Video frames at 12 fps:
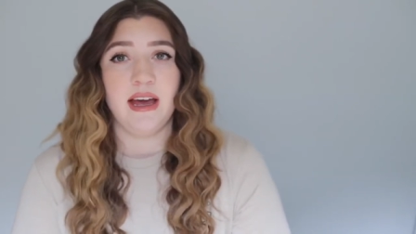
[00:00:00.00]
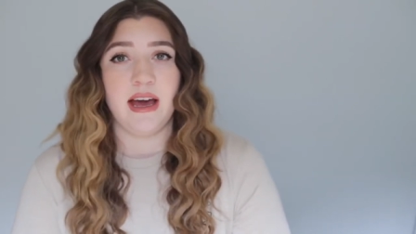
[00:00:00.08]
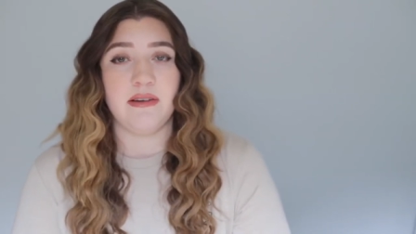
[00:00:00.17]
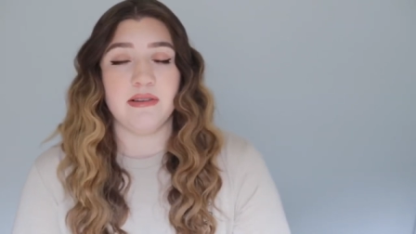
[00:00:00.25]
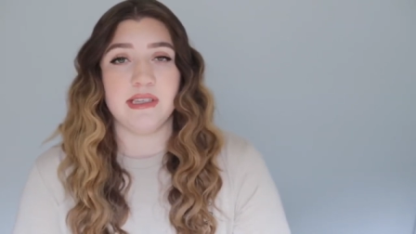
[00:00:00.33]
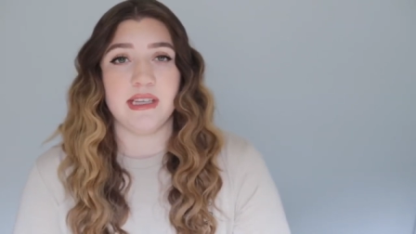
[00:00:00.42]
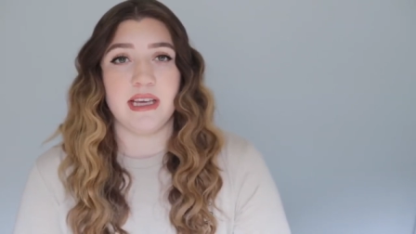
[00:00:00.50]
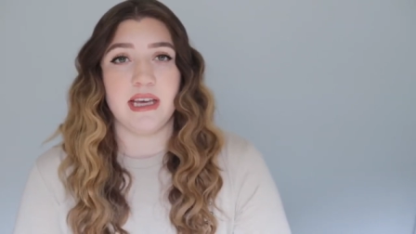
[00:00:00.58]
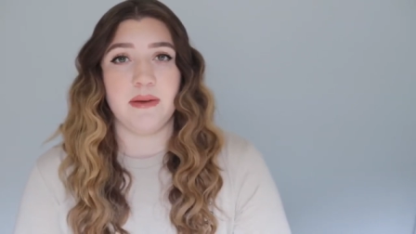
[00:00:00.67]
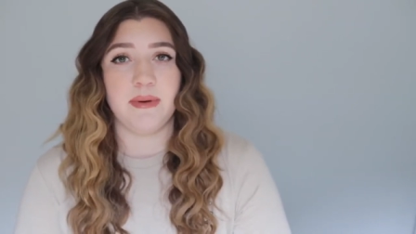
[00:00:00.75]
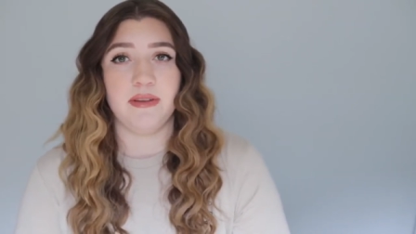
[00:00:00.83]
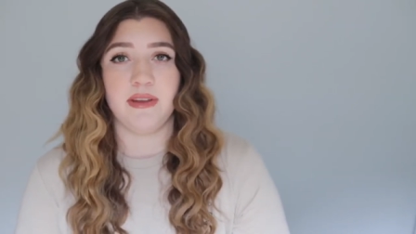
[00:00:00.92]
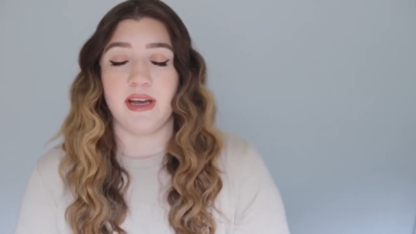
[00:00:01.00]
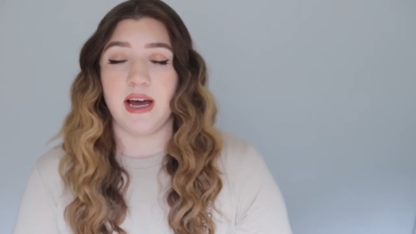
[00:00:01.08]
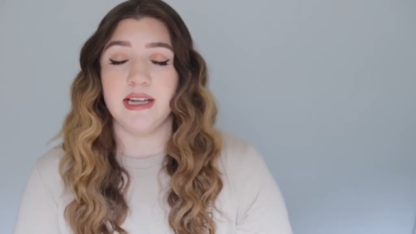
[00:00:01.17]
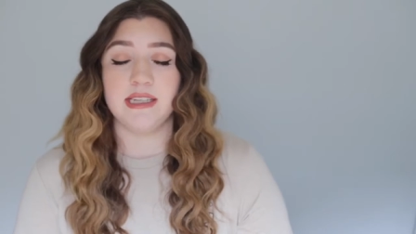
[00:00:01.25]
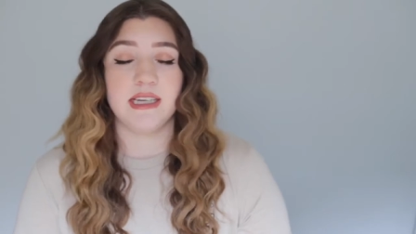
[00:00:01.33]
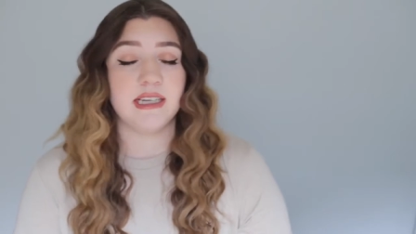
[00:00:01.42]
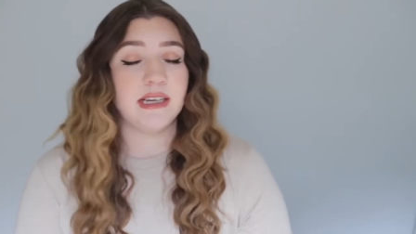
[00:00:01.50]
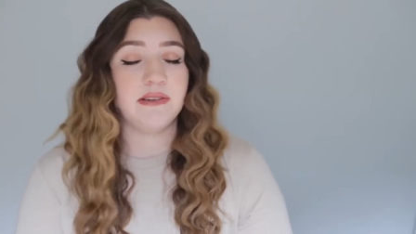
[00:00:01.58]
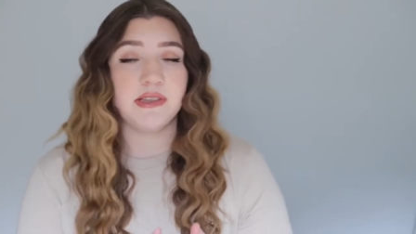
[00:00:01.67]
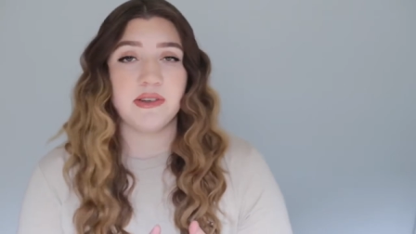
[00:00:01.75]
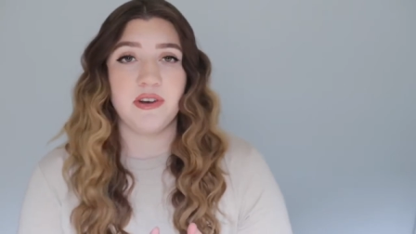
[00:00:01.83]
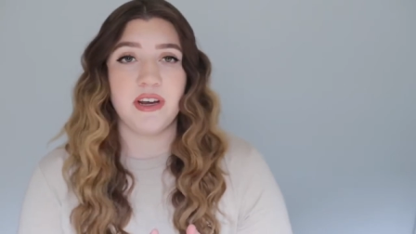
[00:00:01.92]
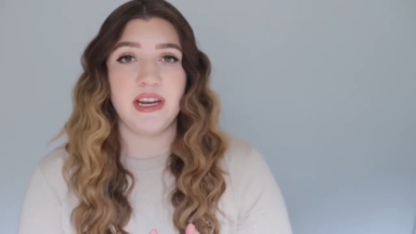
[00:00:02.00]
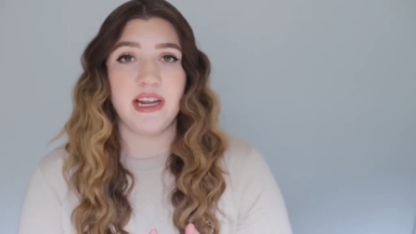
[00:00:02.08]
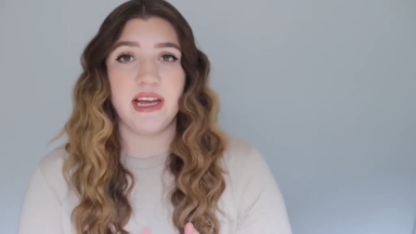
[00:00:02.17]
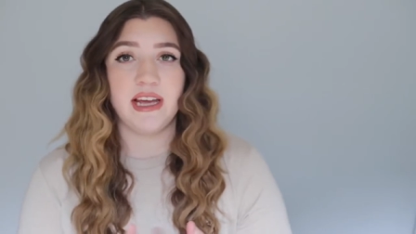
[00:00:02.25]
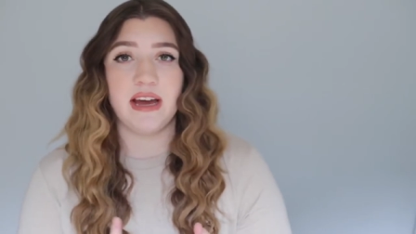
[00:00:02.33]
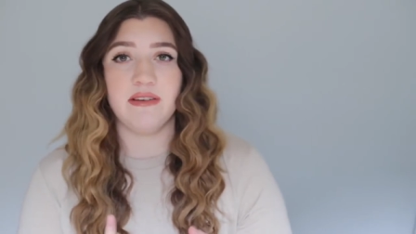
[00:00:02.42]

I was thinking about the content I was creating.